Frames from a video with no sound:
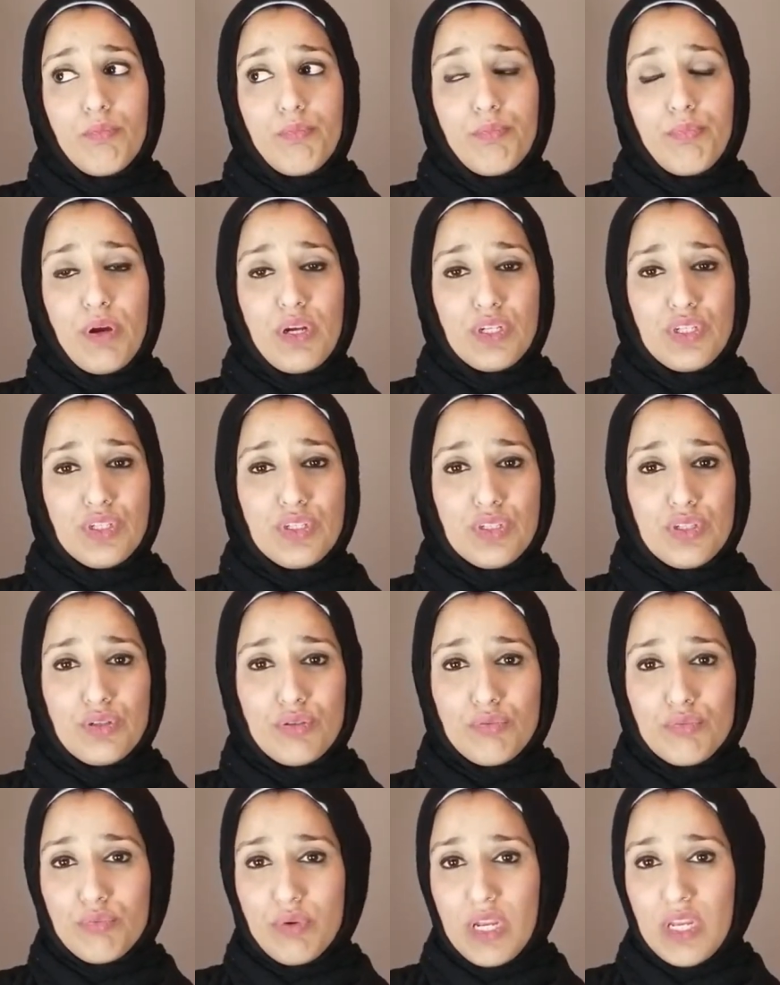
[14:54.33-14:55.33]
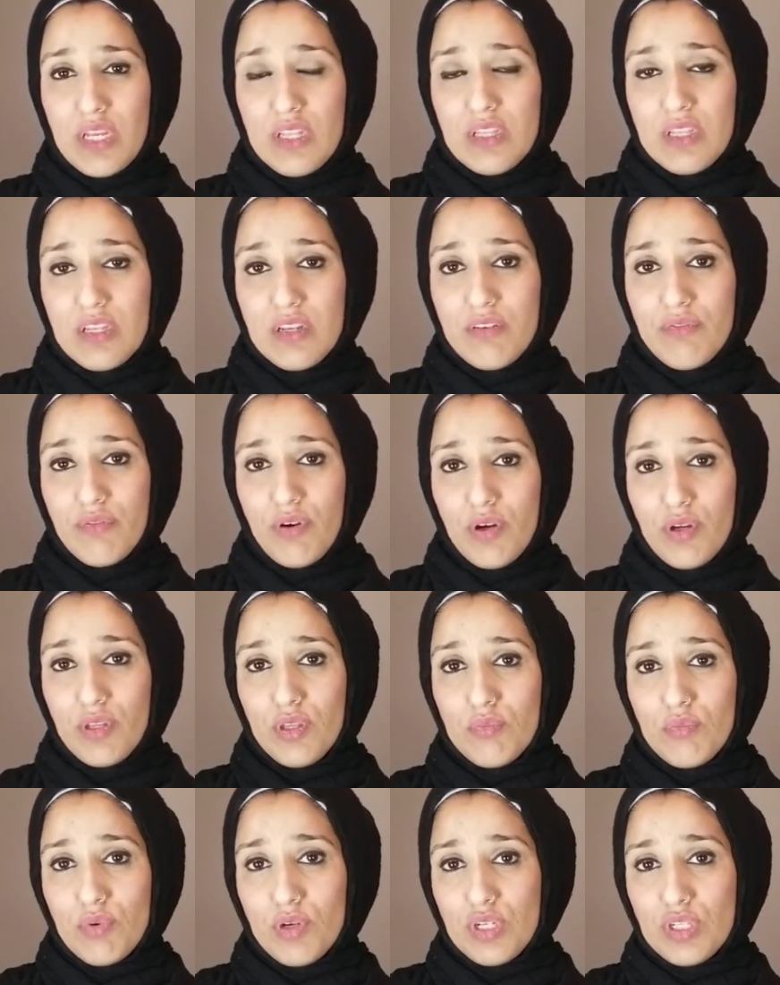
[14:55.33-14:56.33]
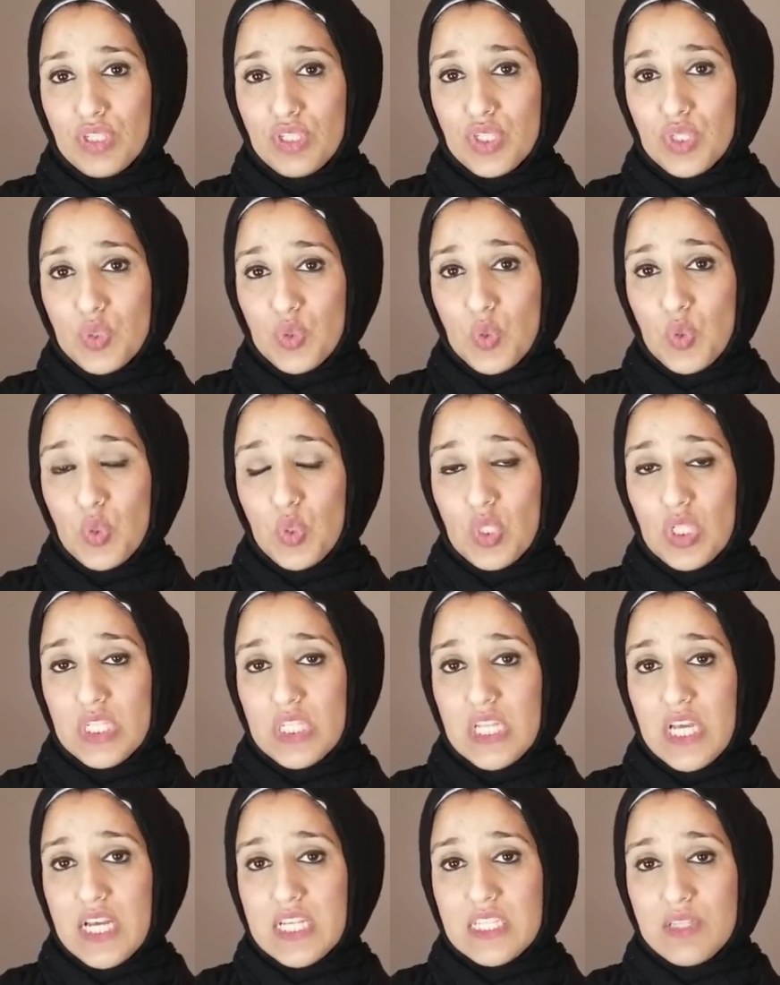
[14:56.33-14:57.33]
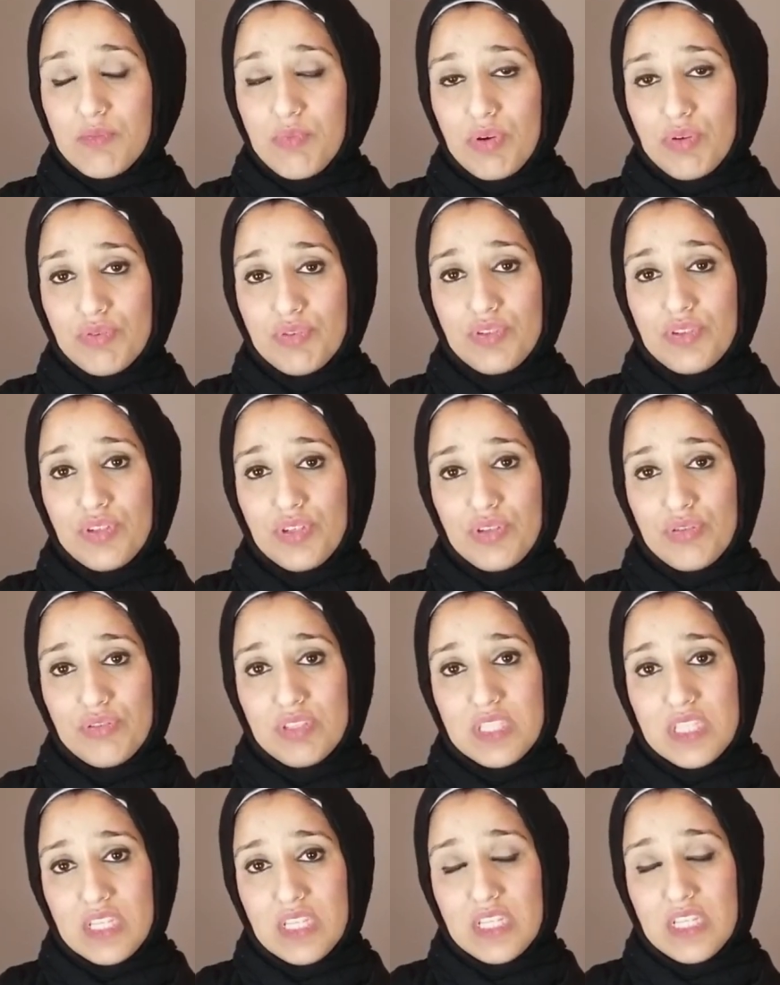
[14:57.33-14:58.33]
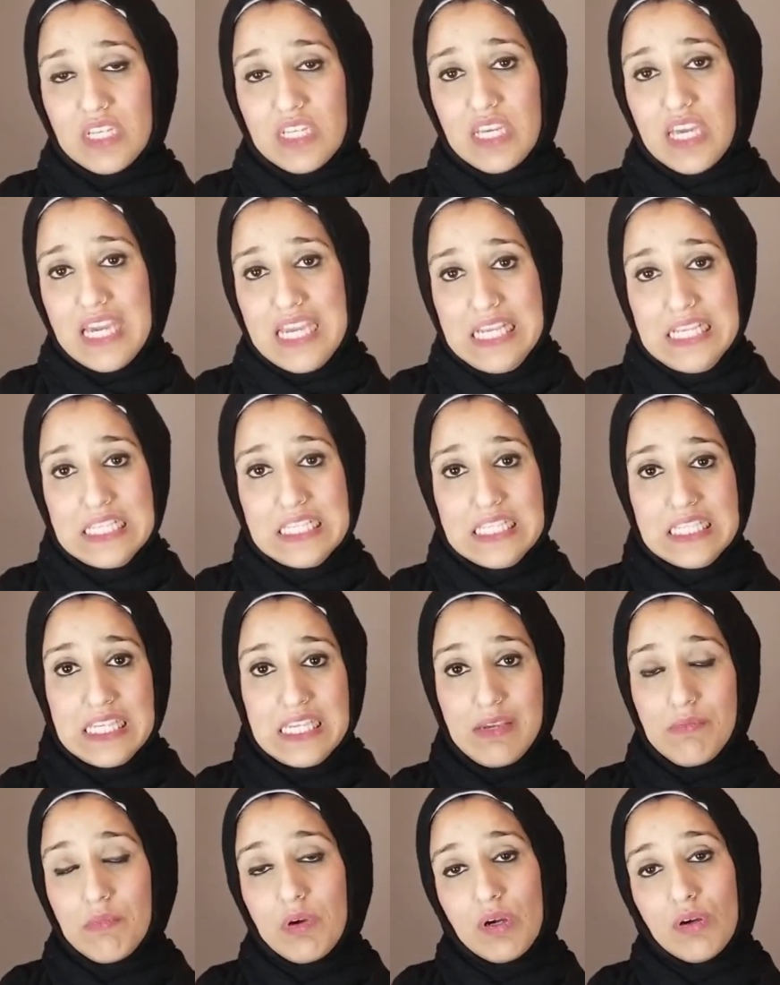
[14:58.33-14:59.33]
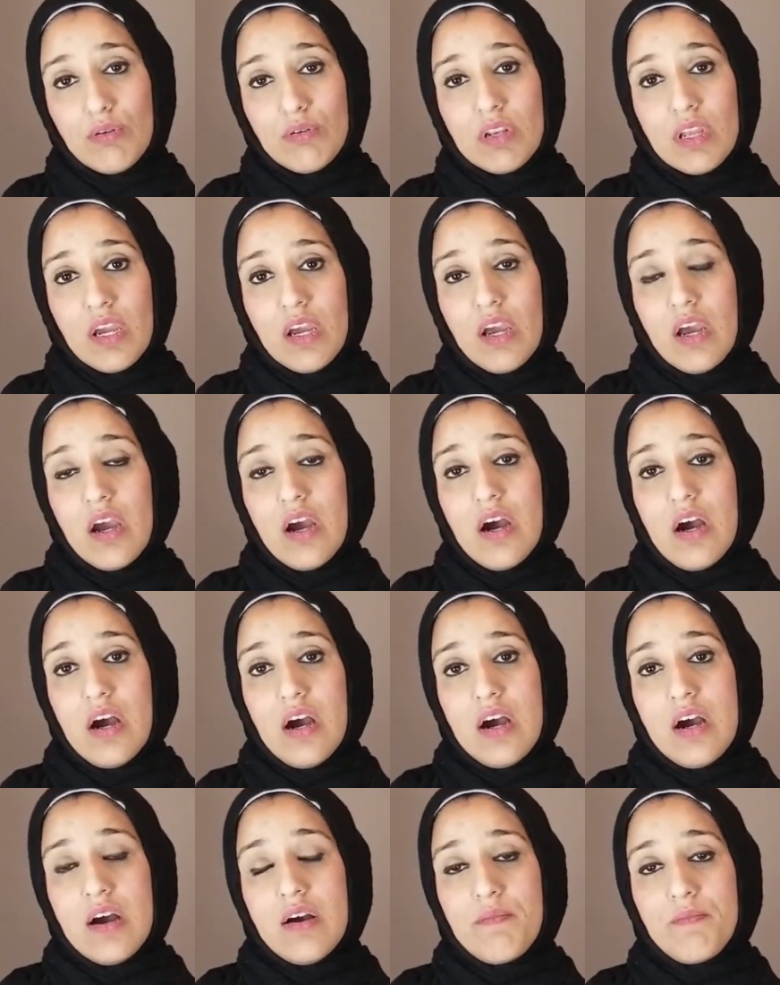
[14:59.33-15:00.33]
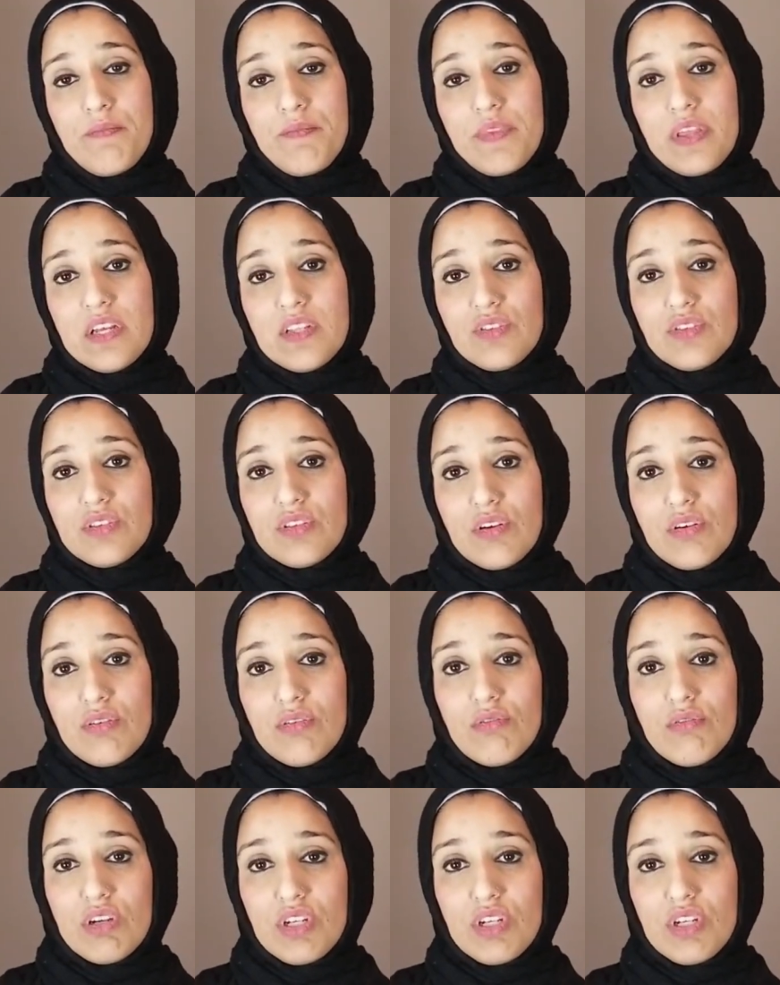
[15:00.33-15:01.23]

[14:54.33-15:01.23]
pressure regulated volume control, as opposed to using like AC mode. And so